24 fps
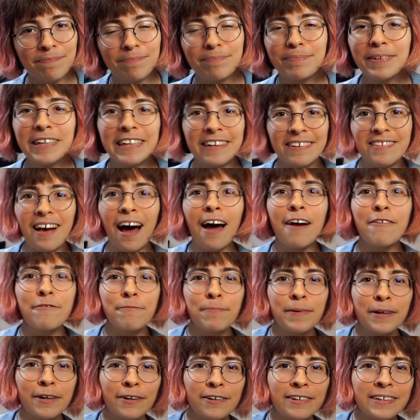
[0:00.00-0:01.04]
Because I've
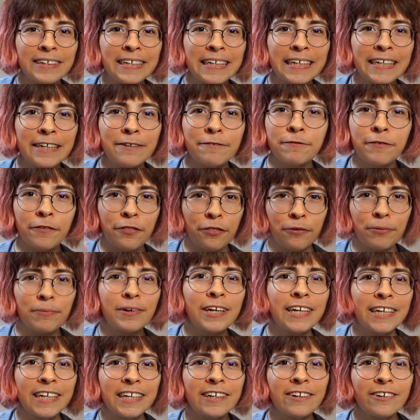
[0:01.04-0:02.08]
been on T for
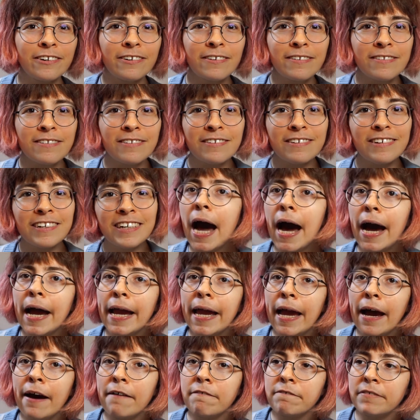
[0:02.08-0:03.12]
3 years. I
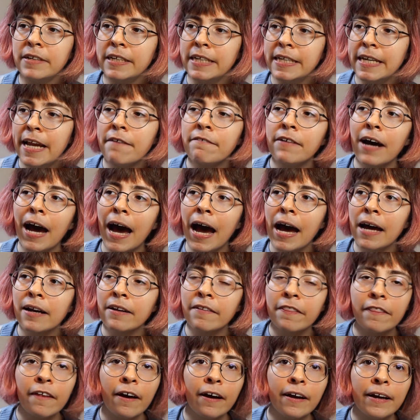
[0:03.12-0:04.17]
have never had a
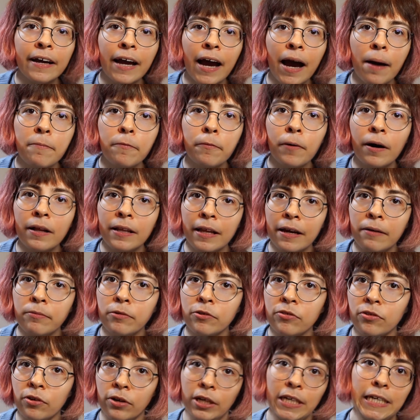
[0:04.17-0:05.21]
thigh gap while I
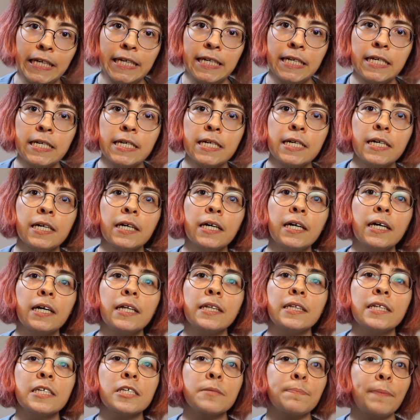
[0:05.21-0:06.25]
was on E,
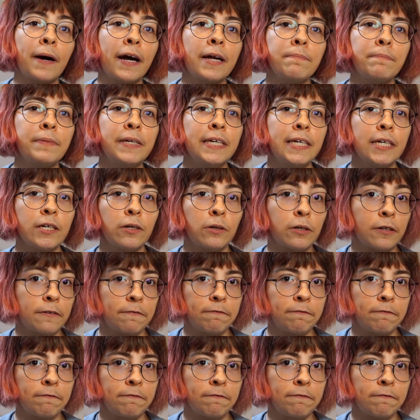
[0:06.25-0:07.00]
despite being on the